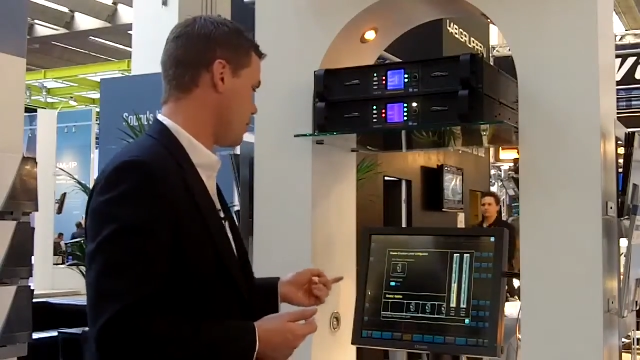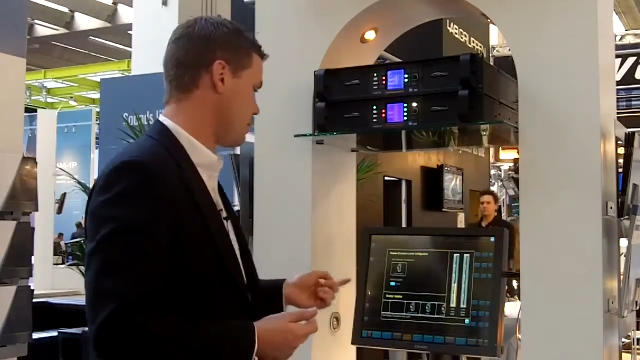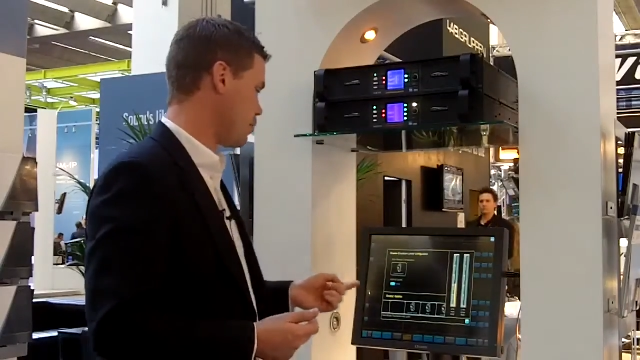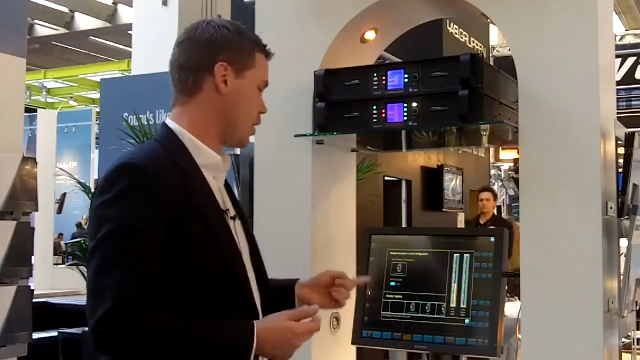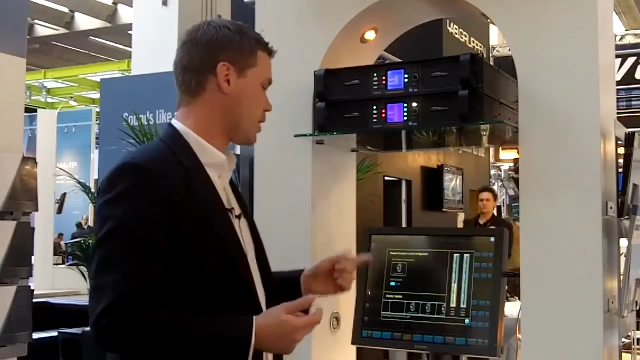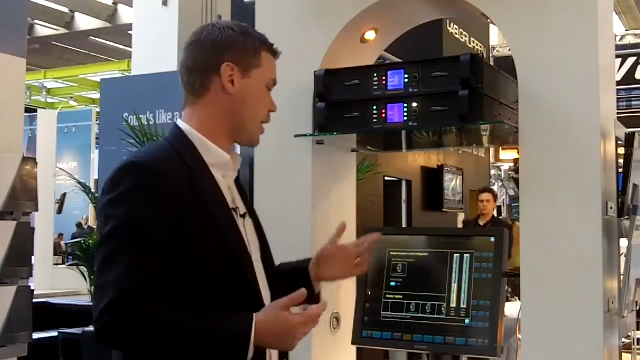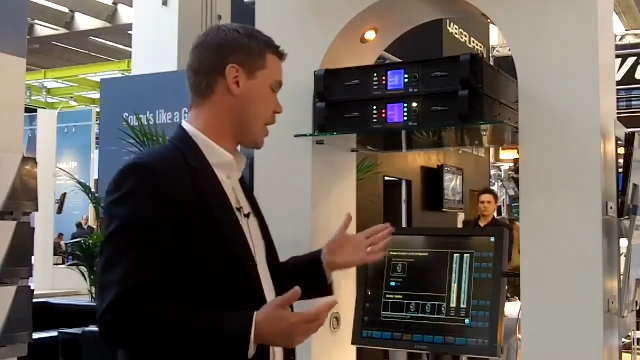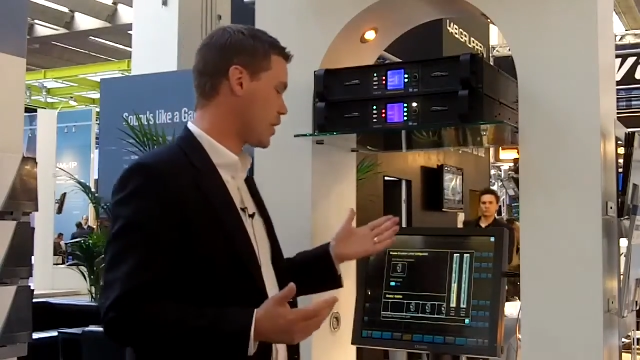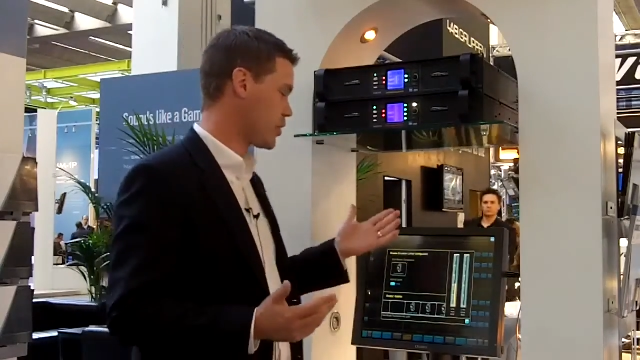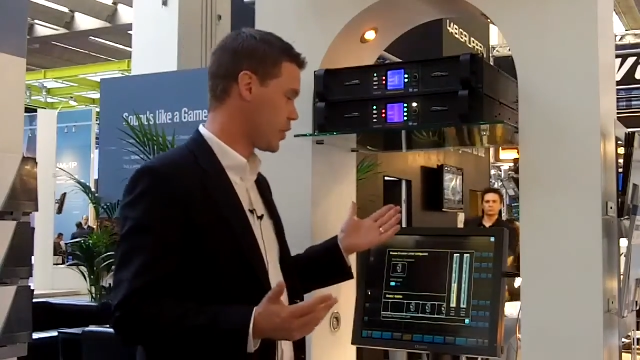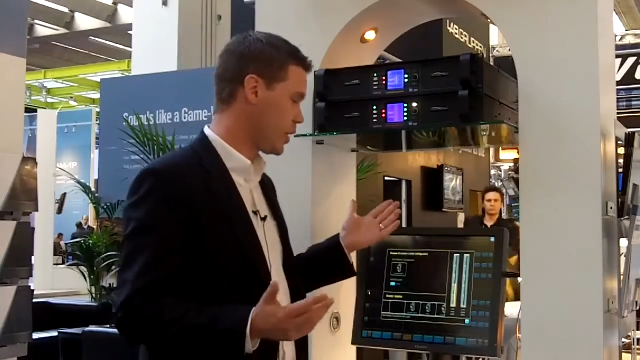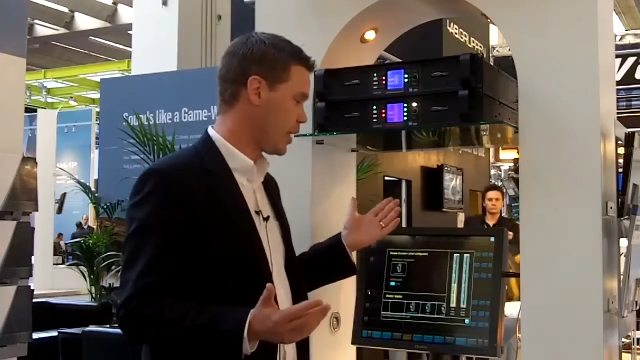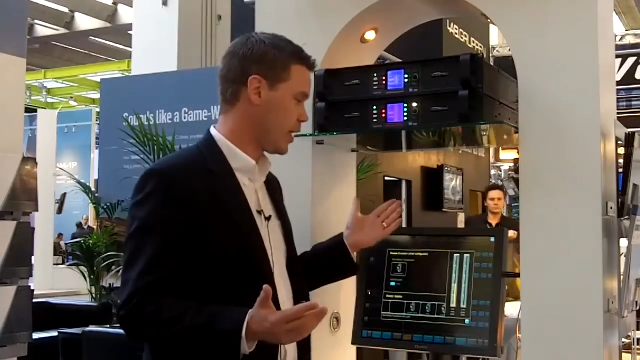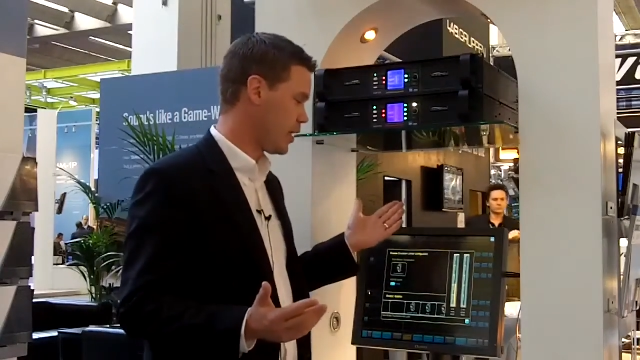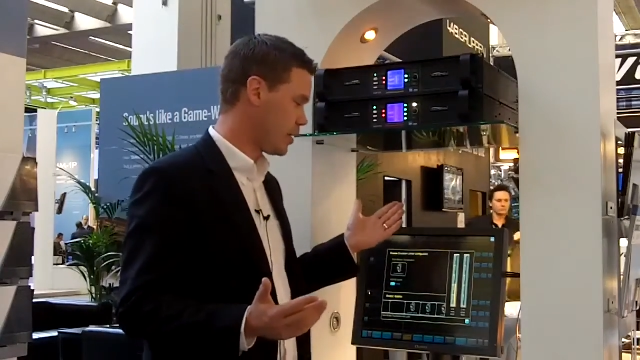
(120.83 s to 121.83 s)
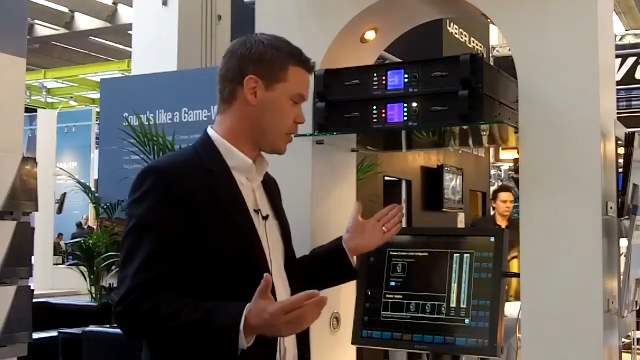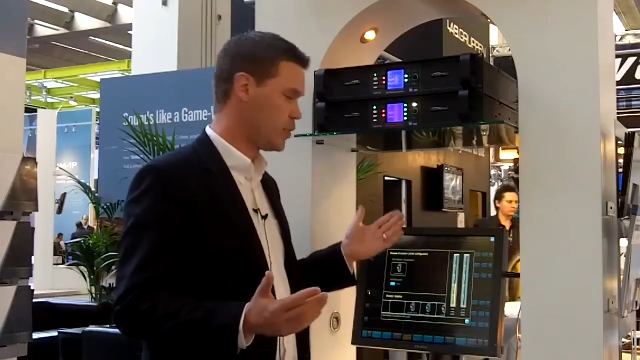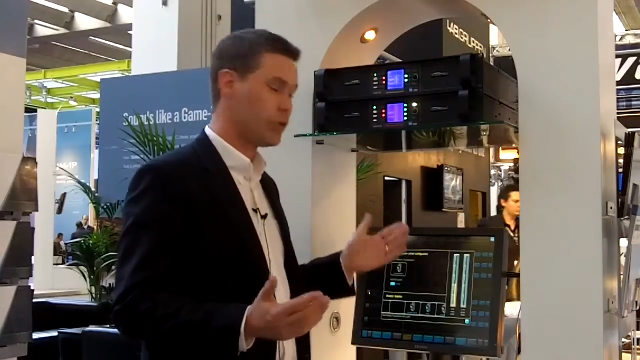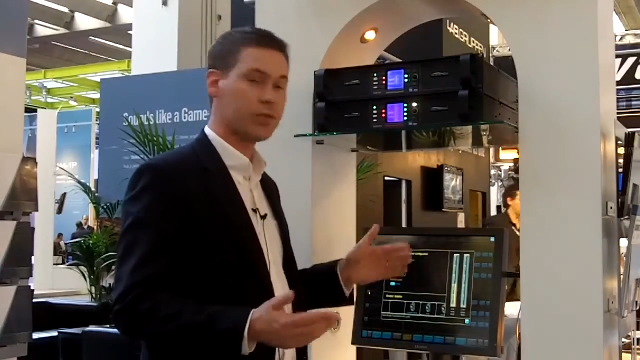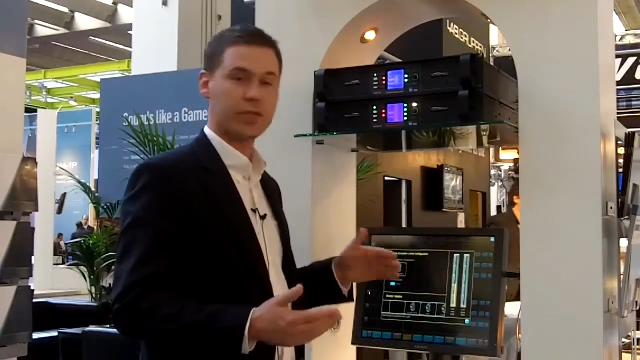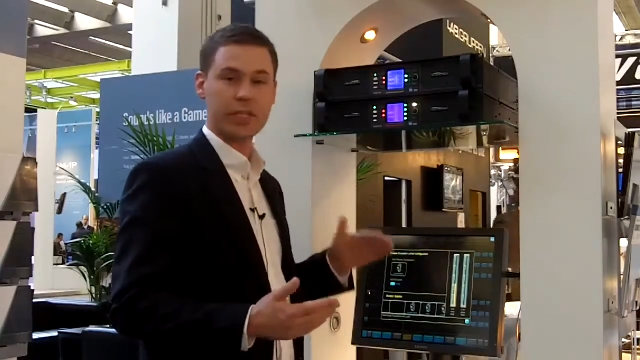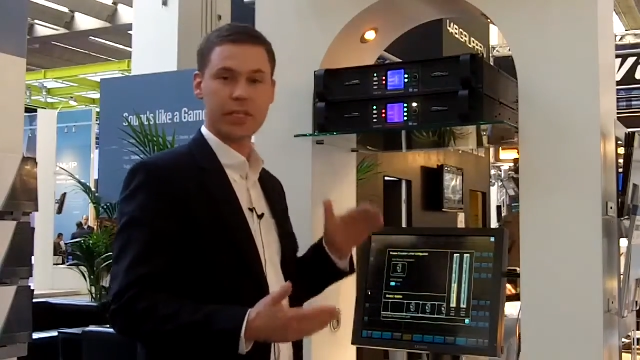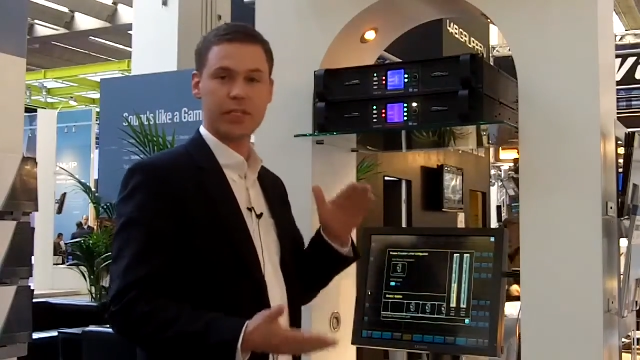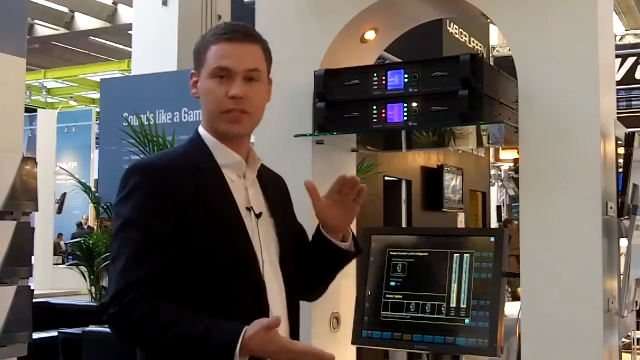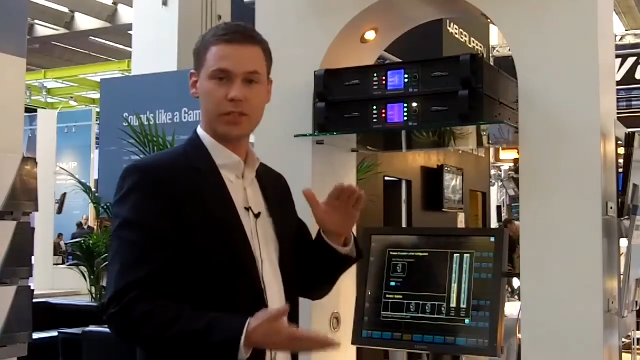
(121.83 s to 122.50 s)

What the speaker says: But actually, using